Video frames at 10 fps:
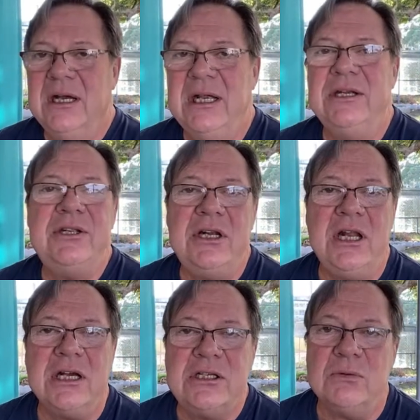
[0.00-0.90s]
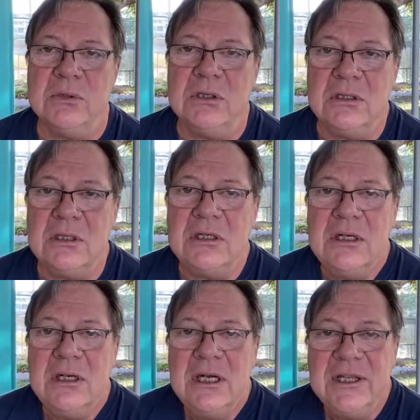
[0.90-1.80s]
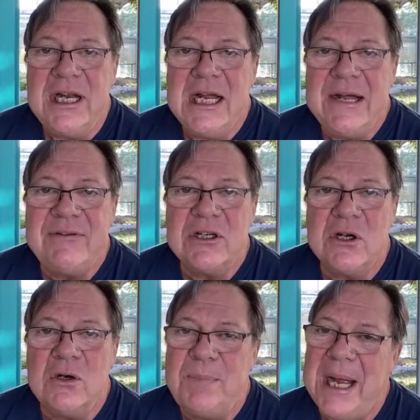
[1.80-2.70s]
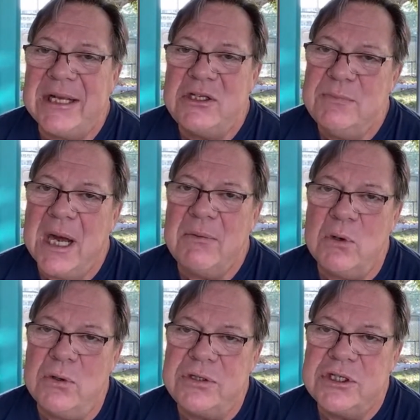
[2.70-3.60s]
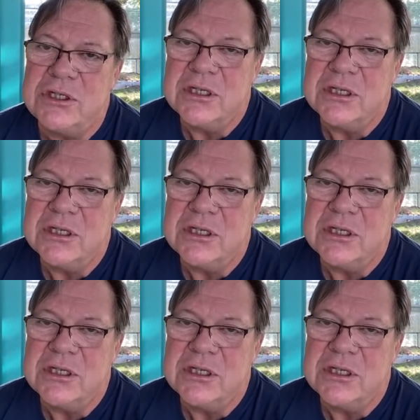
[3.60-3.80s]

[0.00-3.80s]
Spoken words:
intellectual, then I have to go back to my roots.